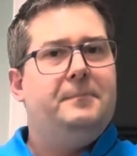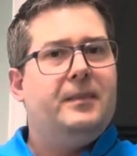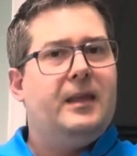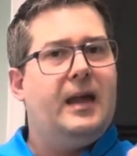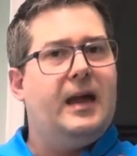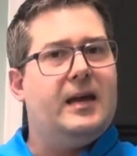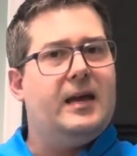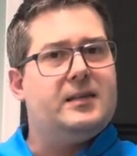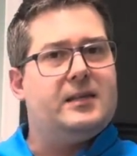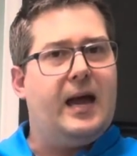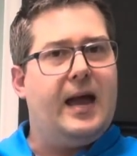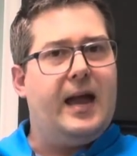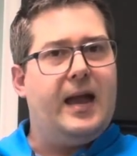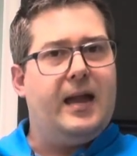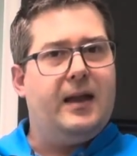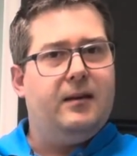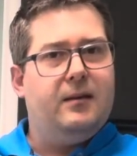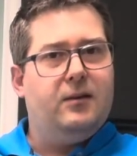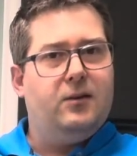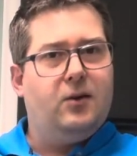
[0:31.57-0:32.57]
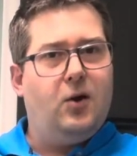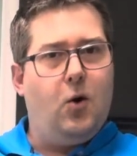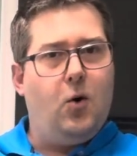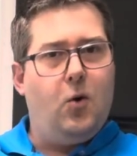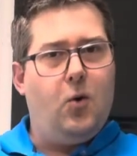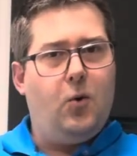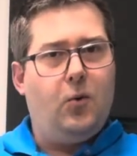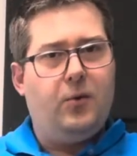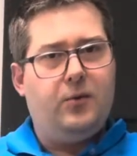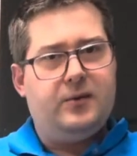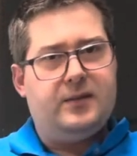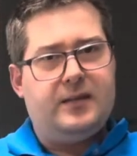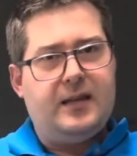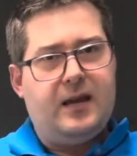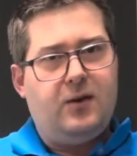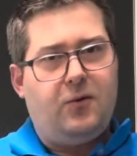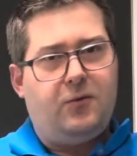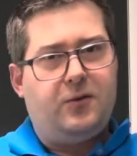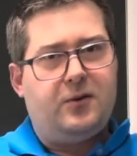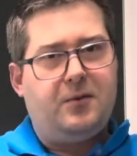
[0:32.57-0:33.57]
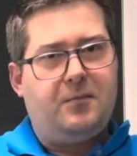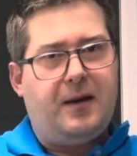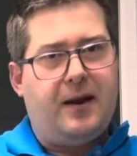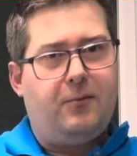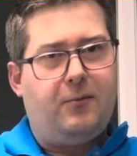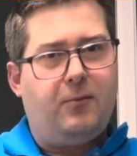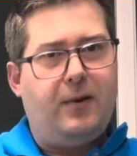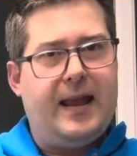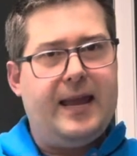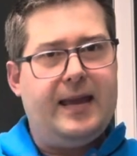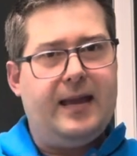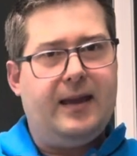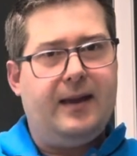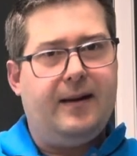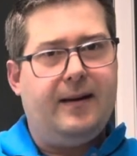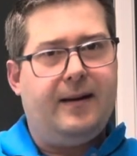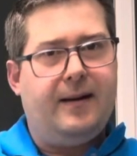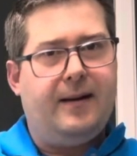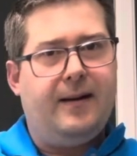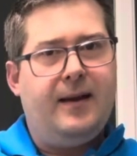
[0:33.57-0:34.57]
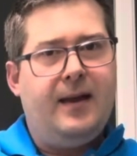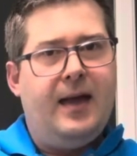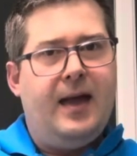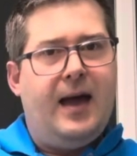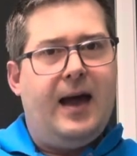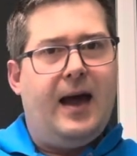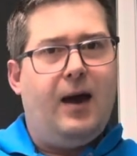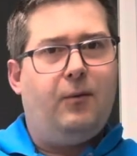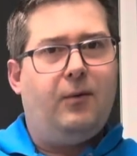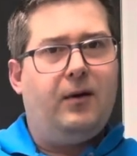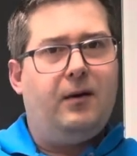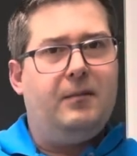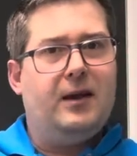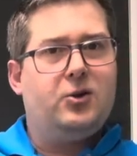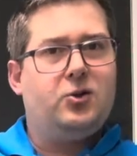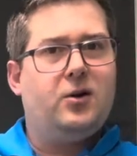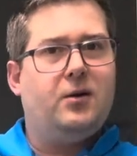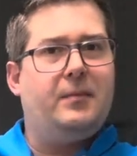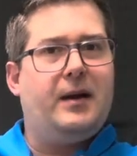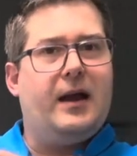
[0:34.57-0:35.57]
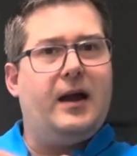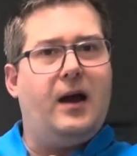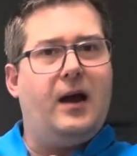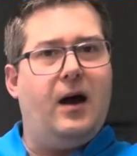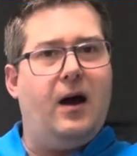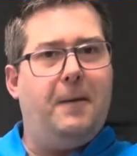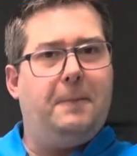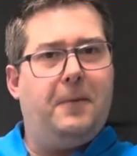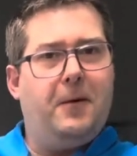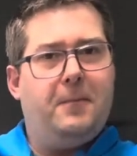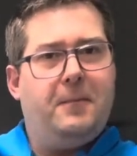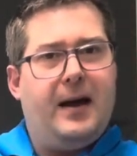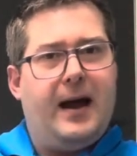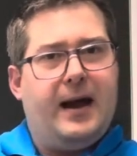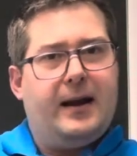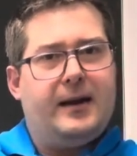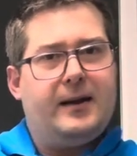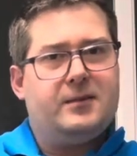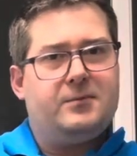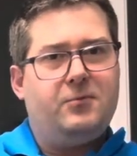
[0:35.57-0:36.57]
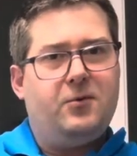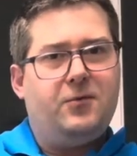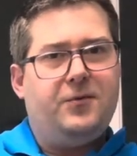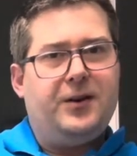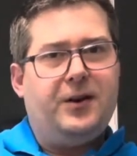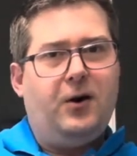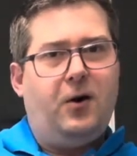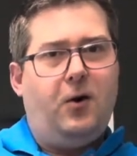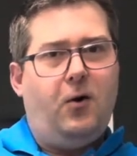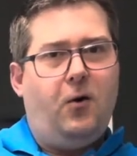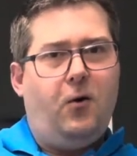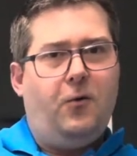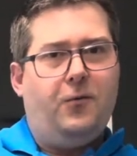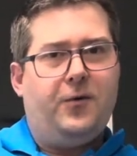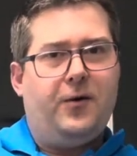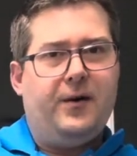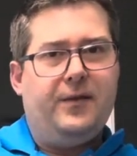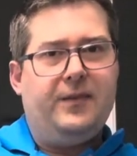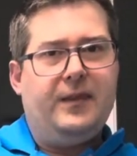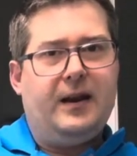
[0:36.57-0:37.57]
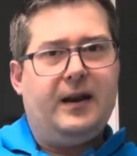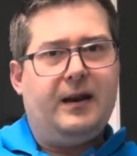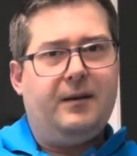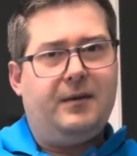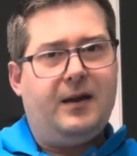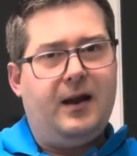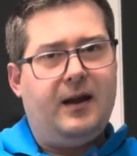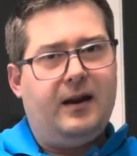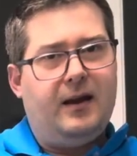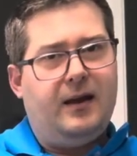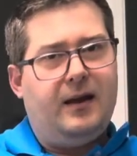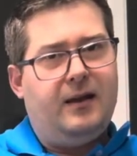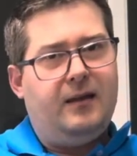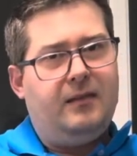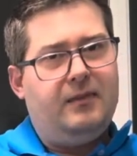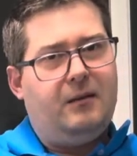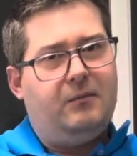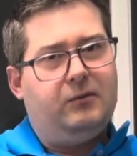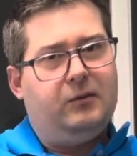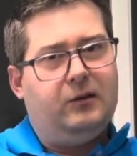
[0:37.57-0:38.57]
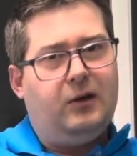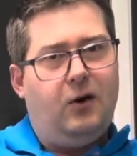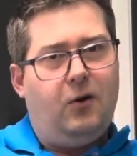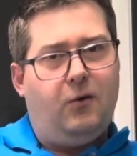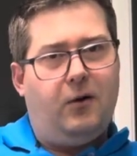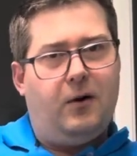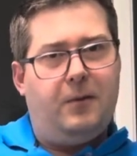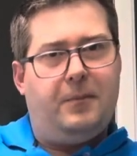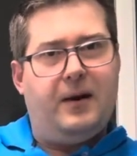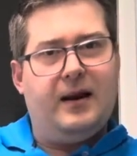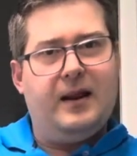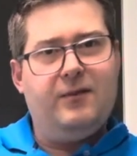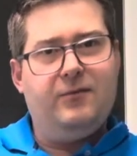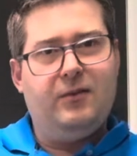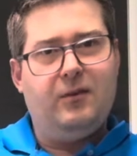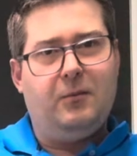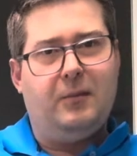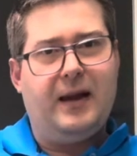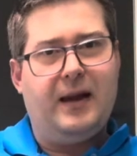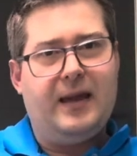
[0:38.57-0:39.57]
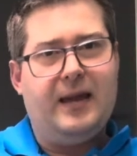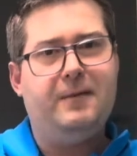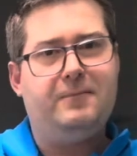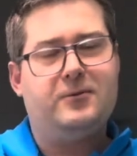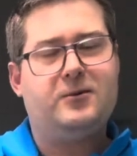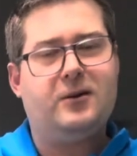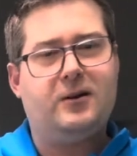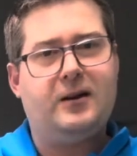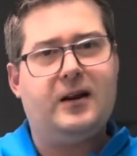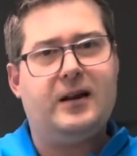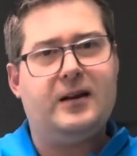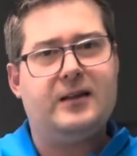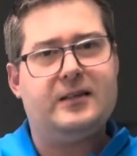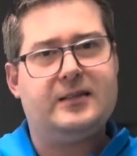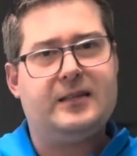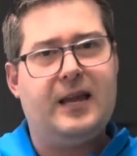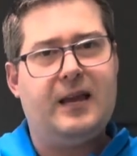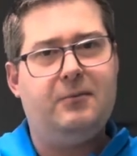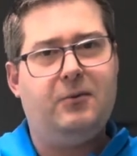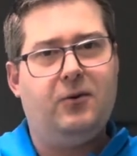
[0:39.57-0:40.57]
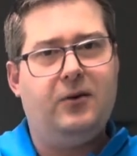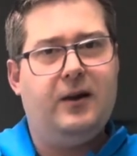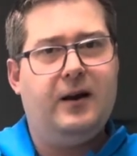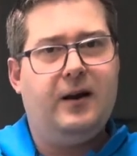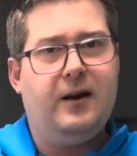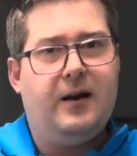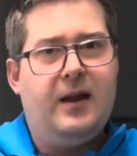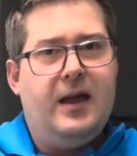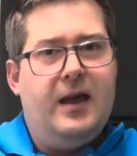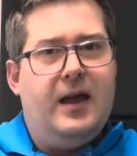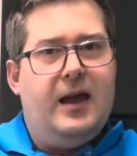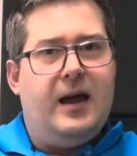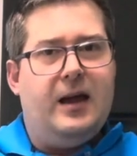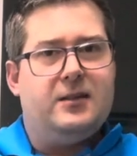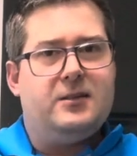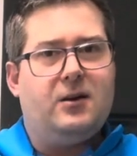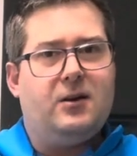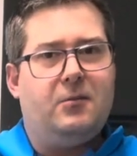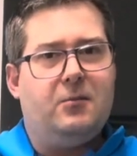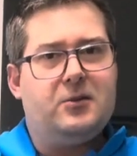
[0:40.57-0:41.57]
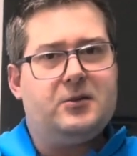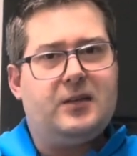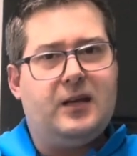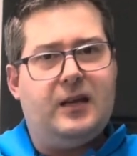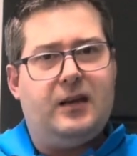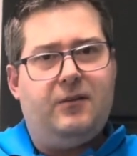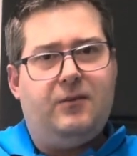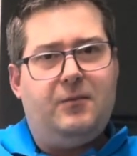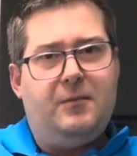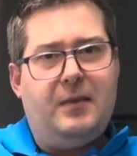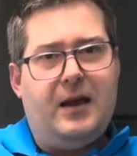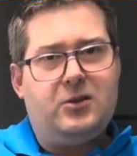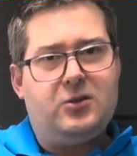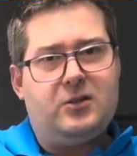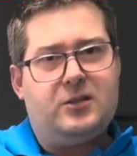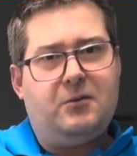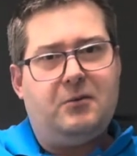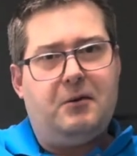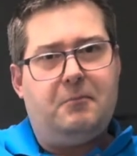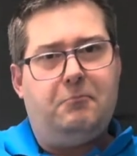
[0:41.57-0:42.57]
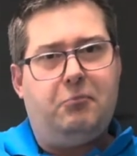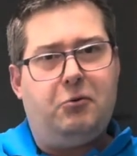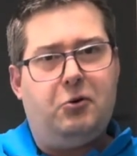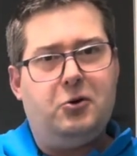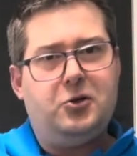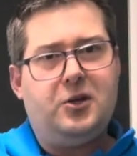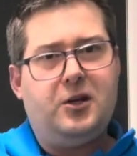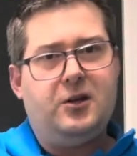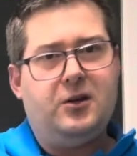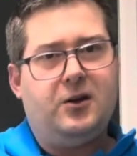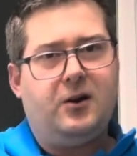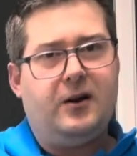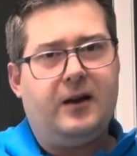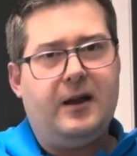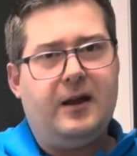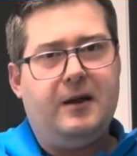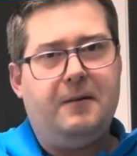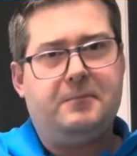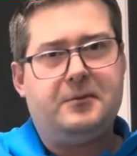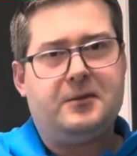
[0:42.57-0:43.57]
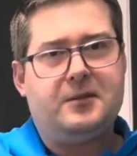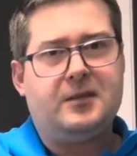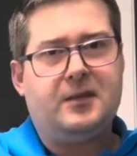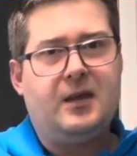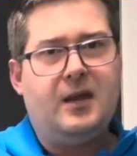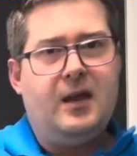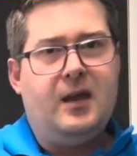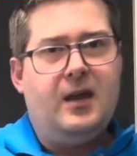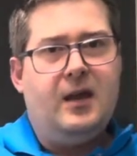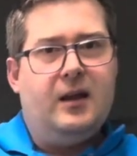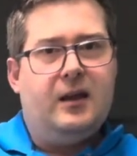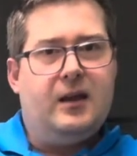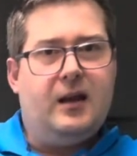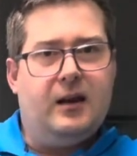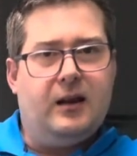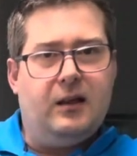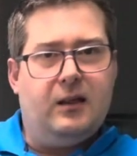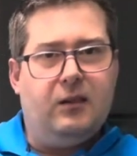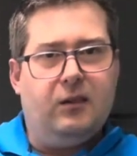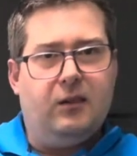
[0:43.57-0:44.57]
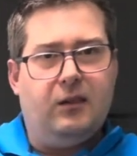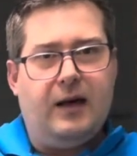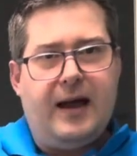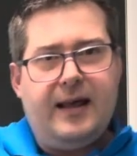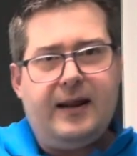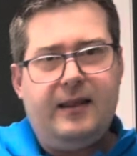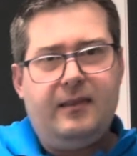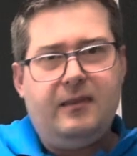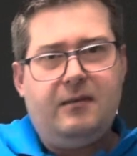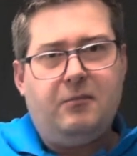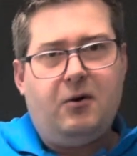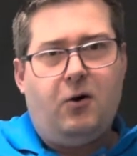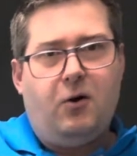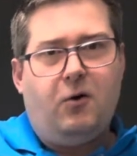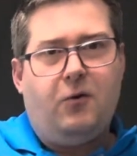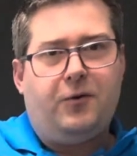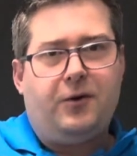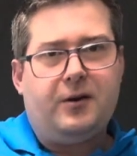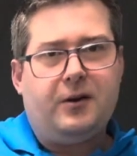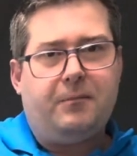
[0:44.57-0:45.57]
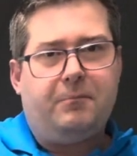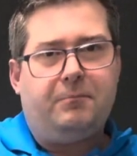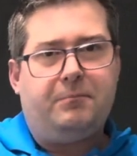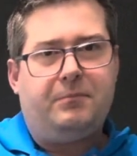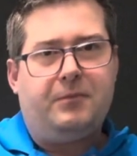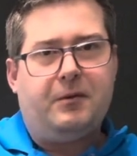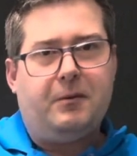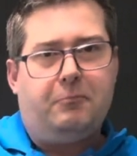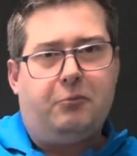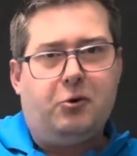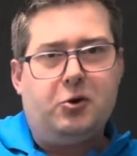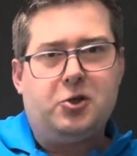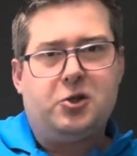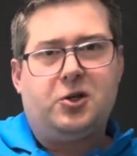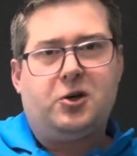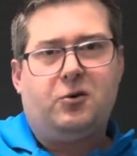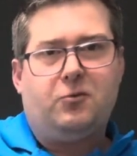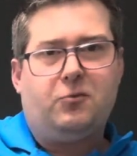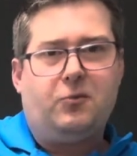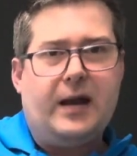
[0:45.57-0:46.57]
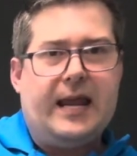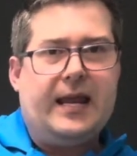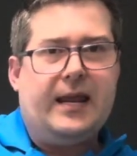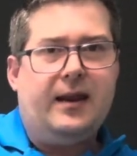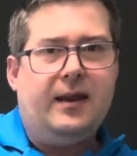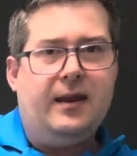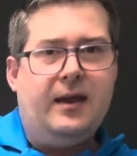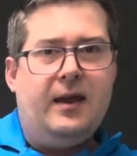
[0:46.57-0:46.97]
As I go, say, over to my right here, I want to make sure my upper body is moving over, and then I'm kind of, the lower part, even though my hips are kind of stable here, it's almost like if you imagine somebody pushing your hips, kind of gliding them over to push your weight